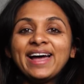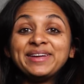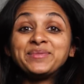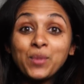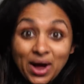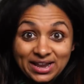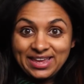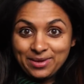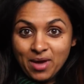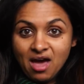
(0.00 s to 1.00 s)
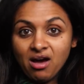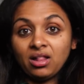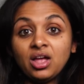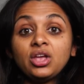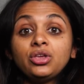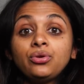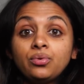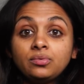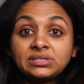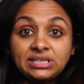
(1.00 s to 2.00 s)
In one email,
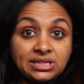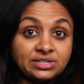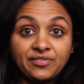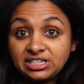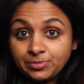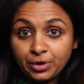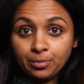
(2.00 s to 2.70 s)
you see this Facebook